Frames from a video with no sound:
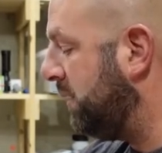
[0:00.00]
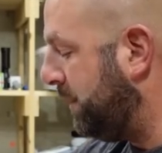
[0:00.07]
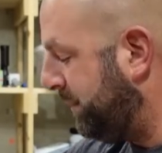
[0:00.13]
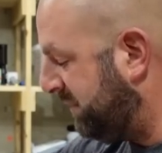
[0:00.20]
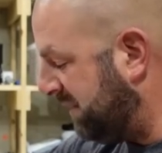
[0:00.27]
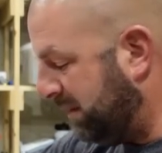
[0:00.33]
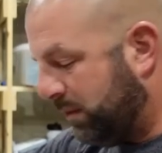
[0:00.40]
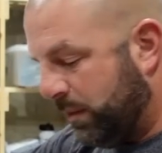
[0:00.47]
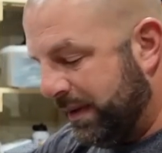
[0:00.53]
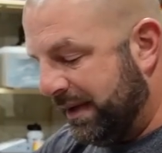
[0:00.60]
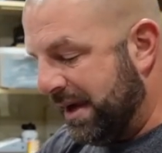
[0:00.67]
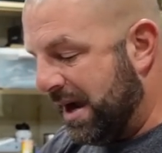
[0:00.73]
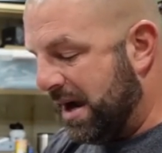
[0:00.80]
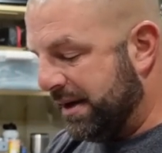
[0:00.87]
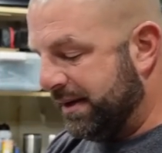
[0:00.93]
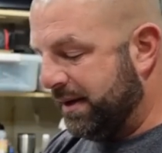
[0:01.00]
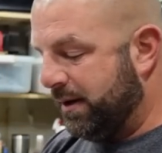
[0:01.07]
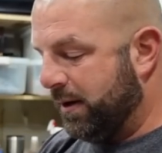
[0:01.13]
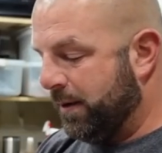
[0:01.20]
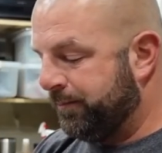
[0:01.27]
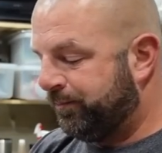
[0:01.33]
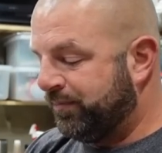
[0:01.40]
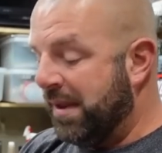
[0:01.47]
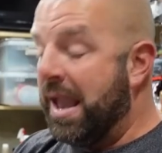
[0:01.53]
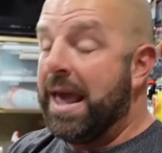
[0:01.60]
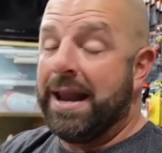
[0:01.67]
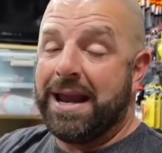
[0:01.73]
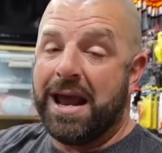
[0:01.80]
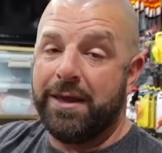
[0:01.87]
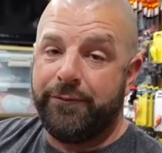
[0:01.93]
Let me see what we got here.
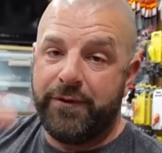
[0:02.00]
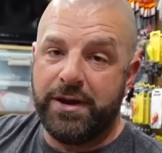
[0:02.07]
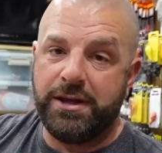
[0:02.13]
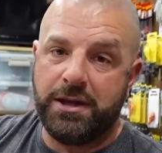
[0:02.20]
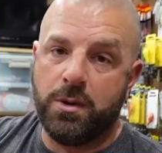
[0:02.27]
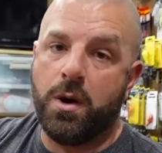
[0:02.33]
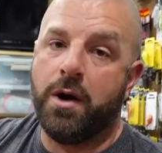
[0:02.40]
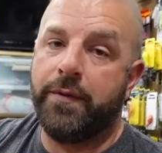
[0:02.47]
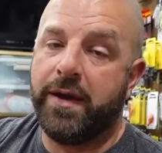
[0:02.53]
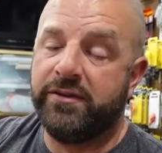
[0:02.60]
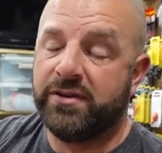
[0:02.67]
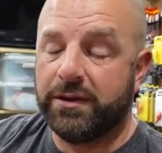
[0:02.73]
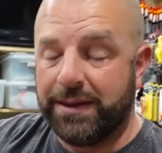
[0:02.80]
And I got a video on these.